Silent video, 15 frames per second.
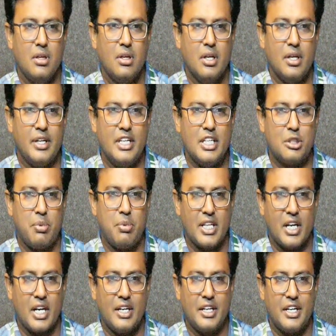it display the
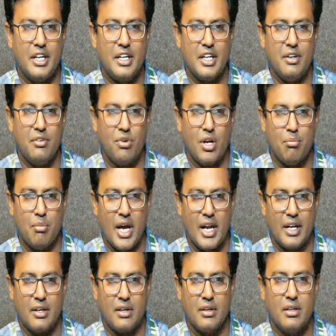content in one
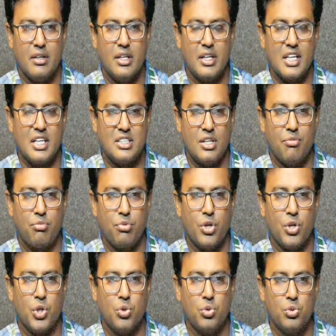manner. In case if
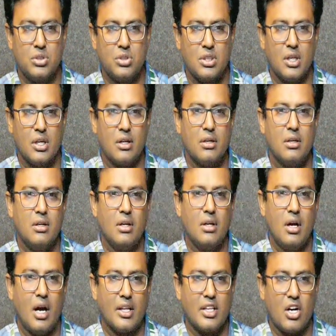we use
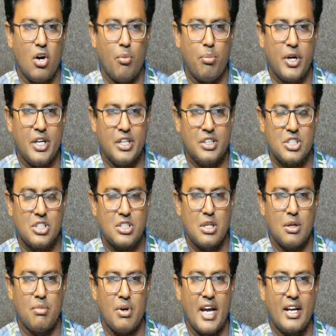other operating
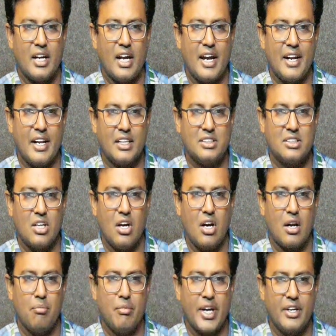system like Linux
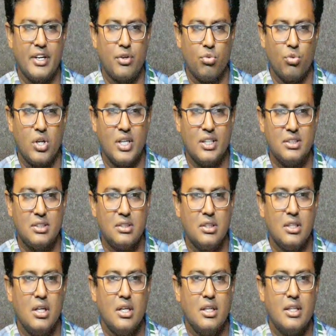or Macintosh,
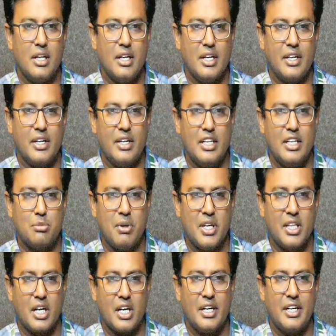then it display
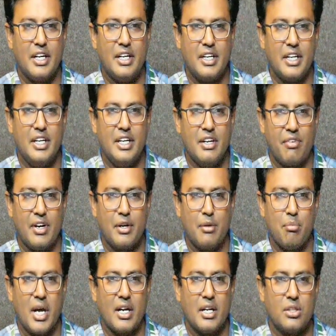the content in different
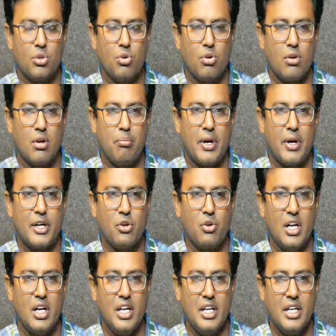manner. So
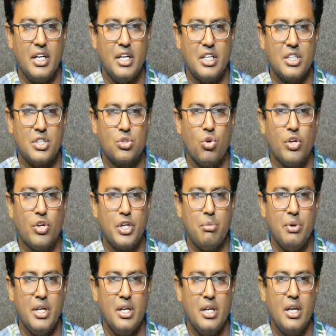particularly it is going to
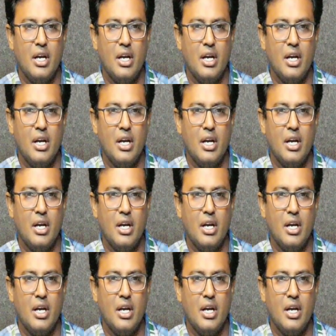be